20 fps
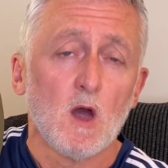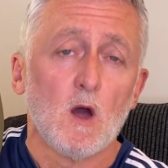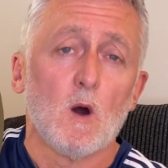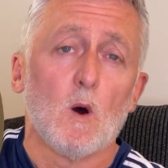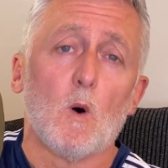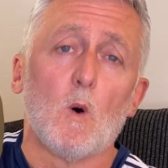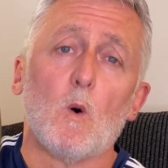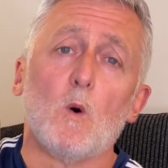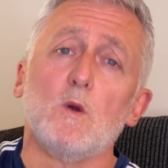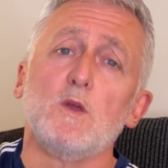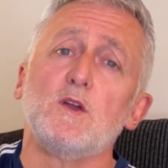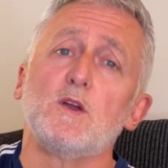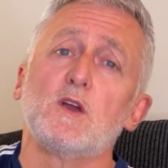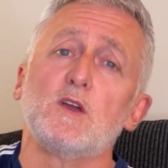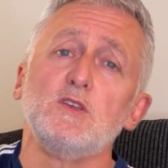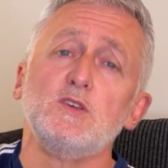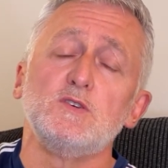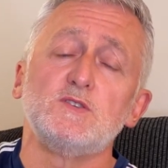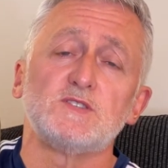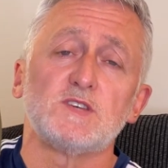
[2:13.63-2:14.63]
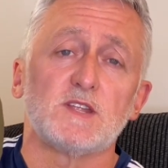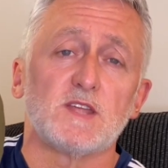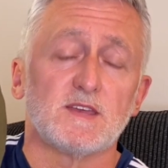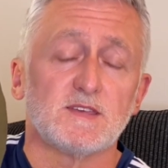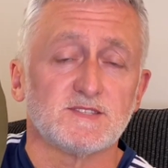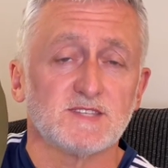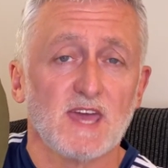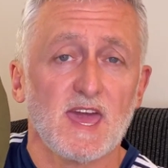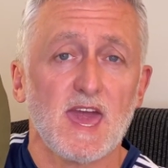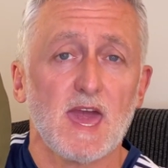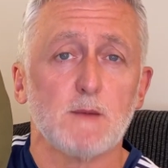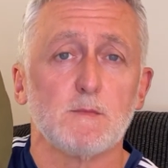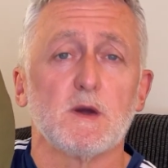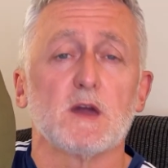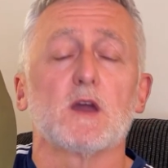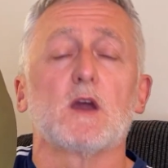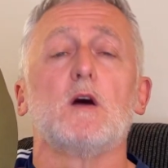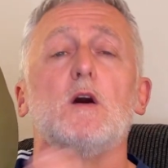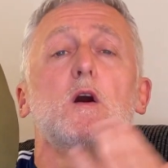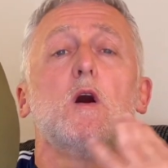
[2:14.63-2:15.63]
or you can use it as a
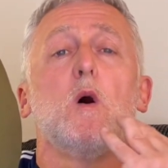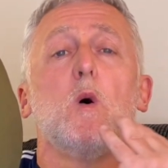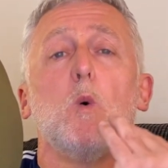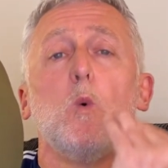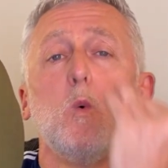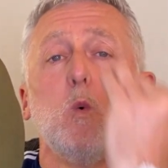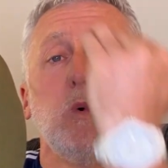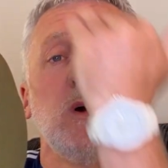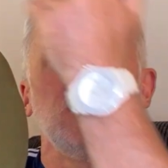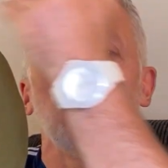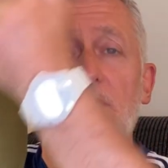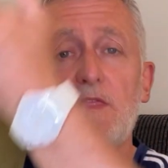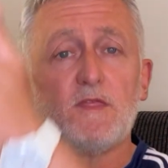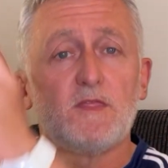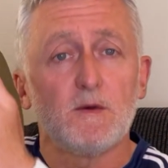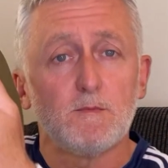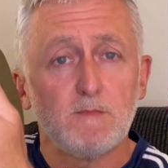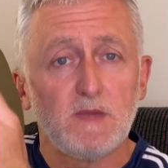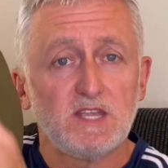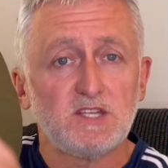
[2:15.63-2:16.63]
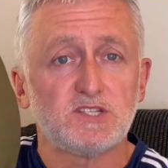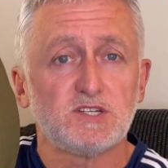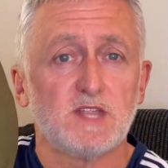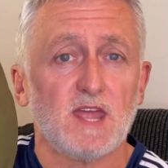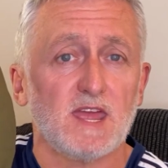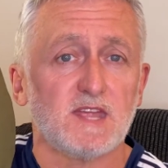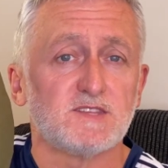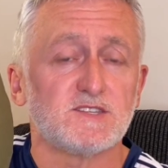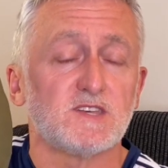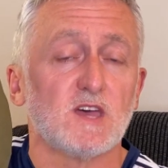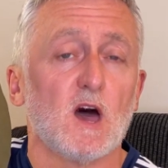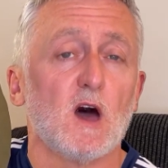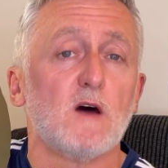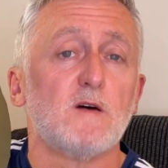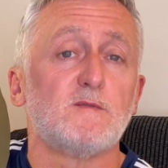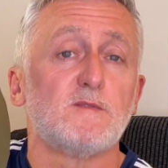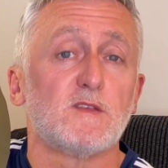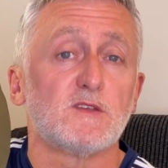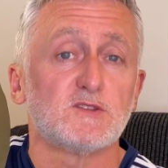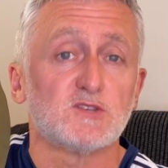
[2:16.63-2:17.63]
hammock with the midge net
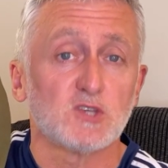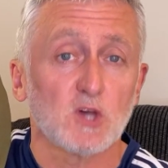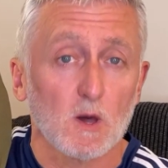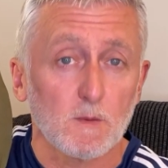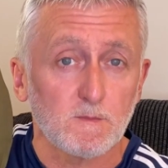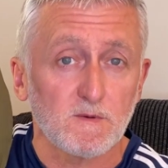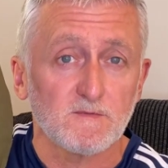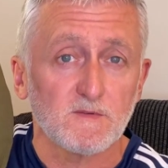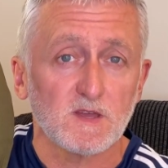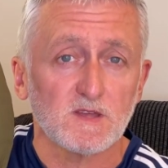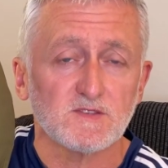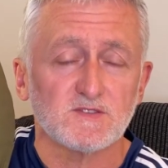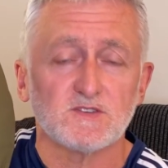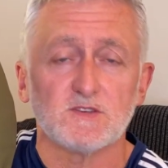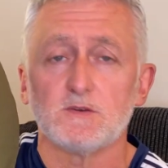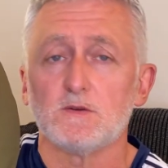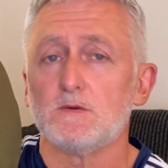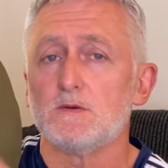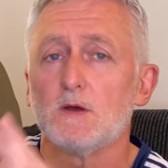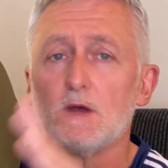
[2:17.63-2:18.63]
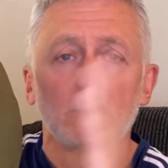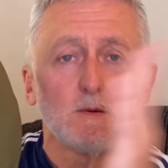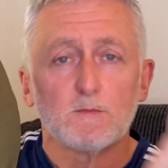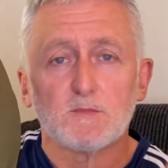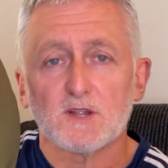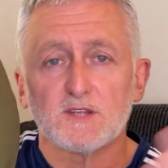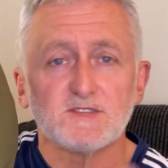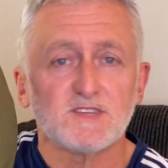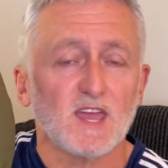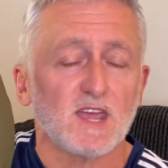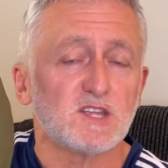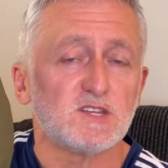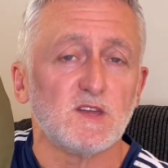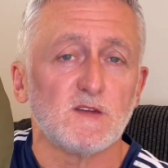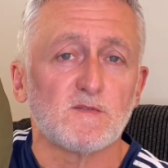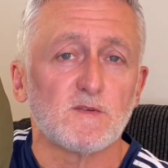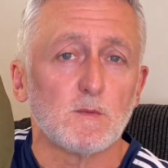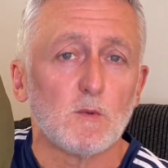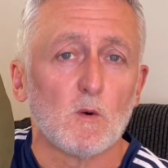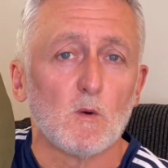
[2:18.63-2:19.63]
over the top of it to protect you
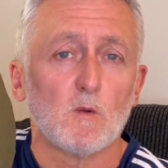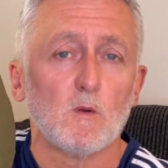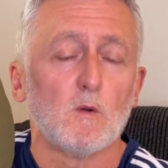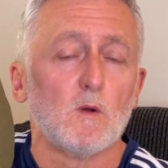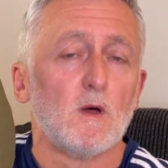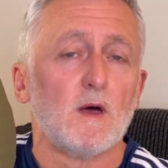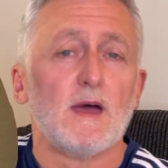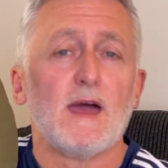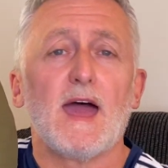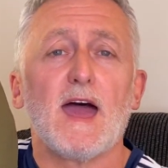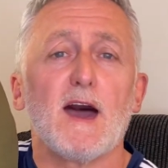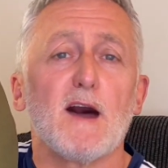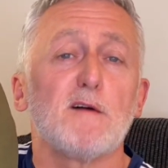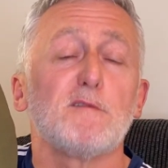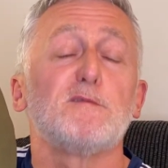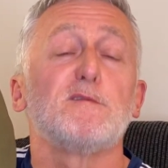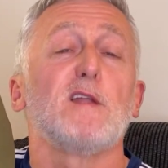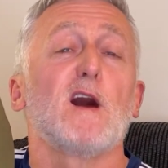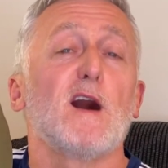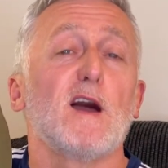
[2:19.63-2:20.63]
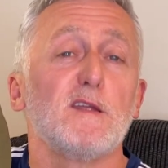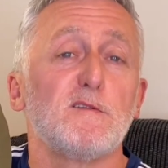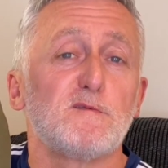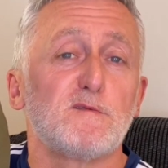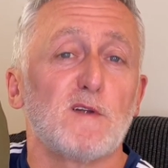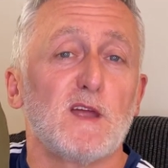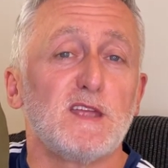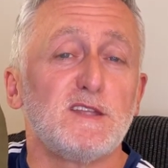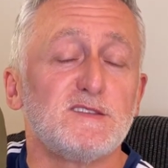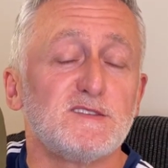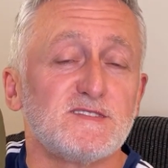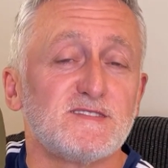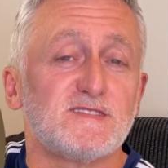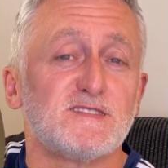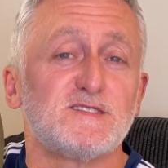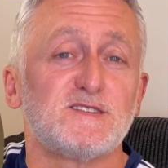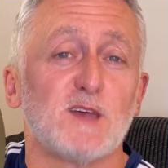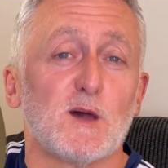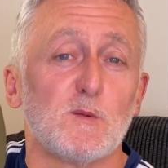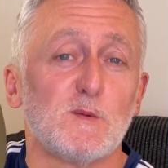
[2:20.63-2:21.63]
from all our flying friends,
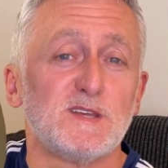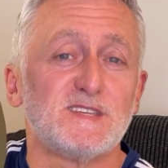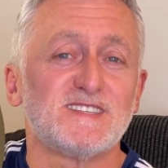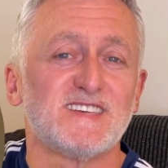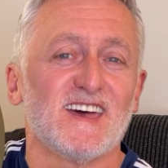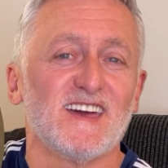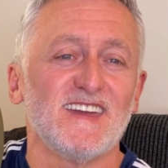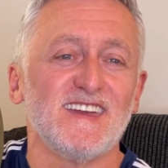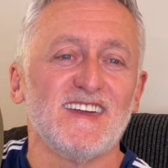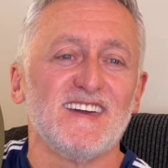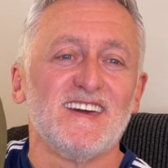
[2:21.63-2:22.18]
shall we say.